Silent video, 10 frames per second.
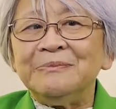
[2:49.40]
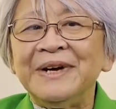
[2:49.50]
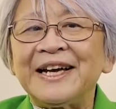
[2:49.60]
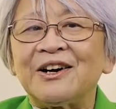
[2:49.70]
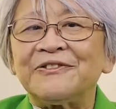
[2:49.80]

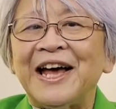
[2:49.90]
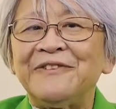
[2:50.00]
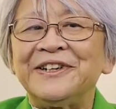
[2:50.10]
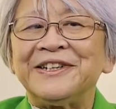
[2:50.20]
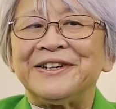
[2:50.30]
maker of
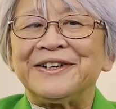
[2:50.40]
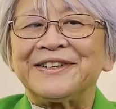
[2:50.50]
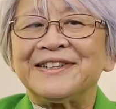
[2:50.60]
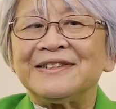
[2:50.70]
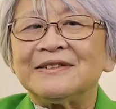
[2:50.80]
heaven and
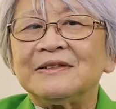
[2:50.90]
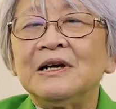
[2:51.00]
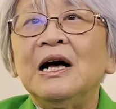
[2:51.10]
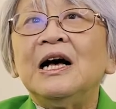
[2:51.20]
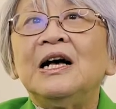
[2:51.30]
earth.
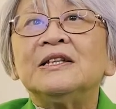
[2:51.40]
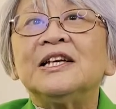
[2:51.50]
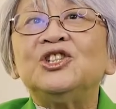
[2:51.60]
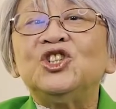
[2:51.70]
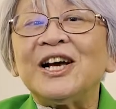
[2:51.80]
The
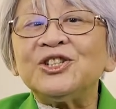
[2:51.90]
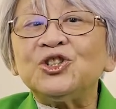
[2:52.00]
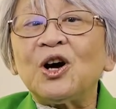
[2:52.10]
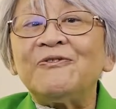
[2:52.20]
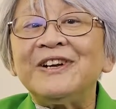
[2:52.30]

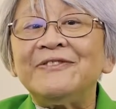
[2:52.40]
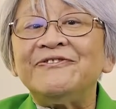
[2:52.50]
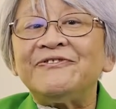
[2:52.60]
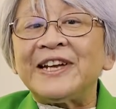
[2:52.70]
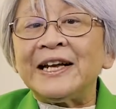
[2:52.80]
gesture of
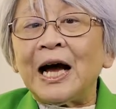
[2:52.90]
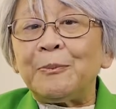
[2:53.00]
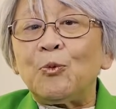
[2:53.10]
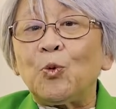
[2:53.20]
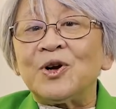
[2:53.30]
lifting
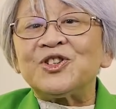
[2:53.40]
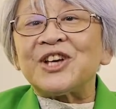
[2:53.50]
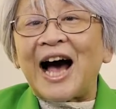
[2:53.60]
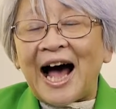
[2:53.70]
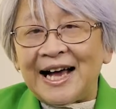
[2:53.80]
up one's
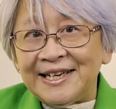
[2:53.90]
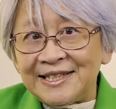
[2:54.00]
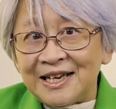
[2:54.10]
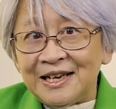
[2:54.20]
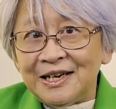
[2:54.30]

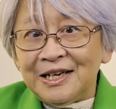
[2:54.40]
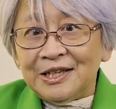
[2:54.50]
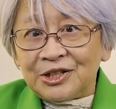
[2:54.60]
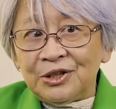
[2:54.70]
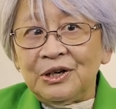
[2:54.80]
eyes
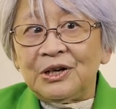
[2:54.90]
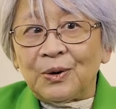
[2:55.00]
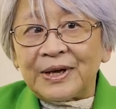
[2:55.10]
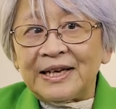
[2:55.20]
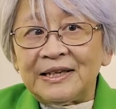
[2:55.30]
to
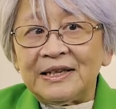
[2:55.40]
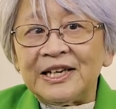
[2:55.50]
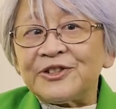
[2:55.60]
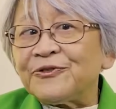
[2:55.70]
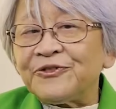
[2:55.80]
look
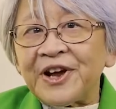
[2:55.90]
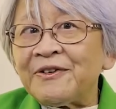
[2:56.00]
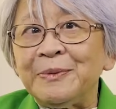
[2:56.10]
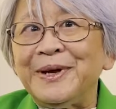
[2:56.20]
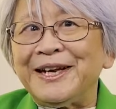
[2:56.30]
is
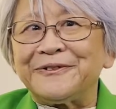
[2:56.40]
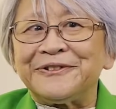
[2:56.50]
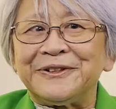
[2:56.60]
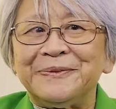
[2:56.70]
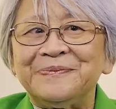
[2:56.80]
very
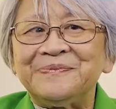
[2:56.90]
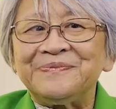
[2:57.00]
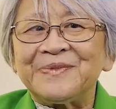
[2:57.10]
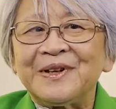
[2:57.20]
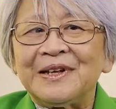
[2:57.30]
meaningful.
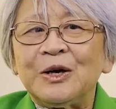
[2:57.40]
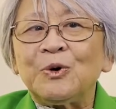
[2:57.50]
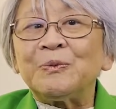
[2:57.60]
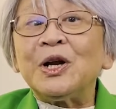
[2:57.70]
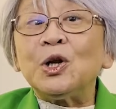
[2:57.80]

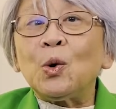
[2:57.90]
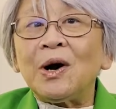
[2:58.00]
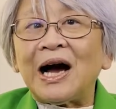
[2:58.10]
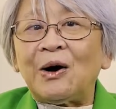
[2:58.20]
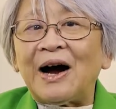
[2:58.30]
When we lower
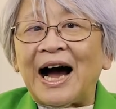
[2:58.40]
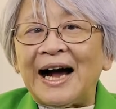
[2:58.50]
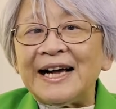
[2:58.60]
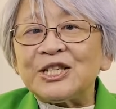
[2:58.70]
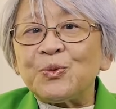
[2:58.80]
our
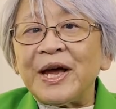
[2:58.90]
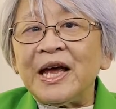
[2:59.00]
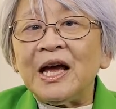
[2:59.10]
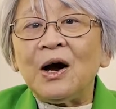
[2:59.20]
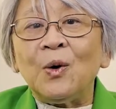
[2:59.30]
eyes,
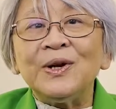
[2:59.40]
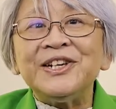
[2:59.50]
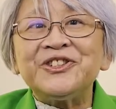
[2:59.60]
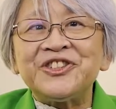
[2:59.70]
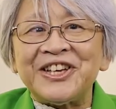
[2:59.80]
we only
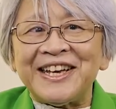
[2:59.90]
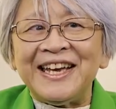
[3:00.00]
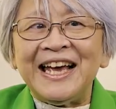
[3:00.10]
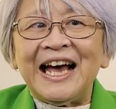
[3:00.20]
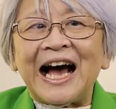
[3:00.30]

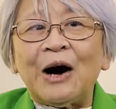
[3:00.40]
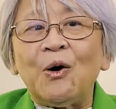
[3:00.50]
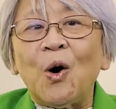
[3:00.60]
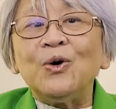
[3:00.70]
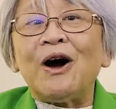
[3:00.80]
see our own